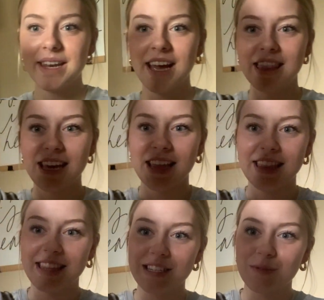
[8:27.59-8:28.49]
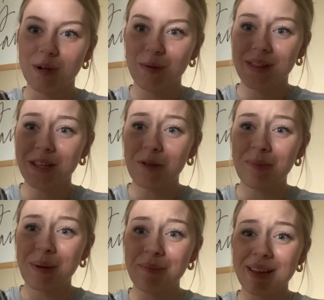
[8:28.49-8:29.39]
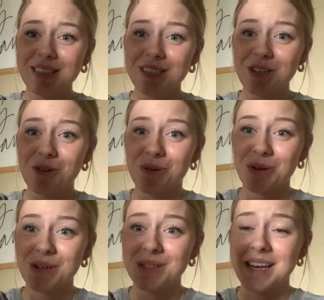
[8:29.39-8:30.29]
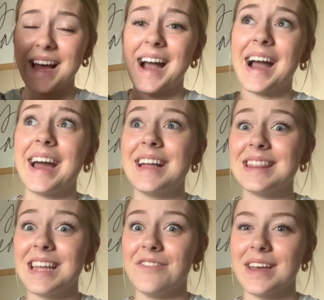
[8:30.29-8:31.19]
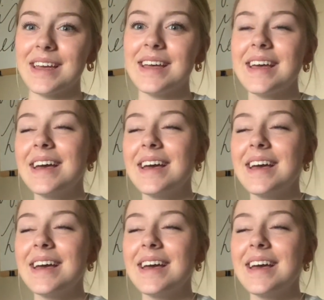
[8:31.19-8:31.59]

and then this one with little pumpkins and gourds, and I love it.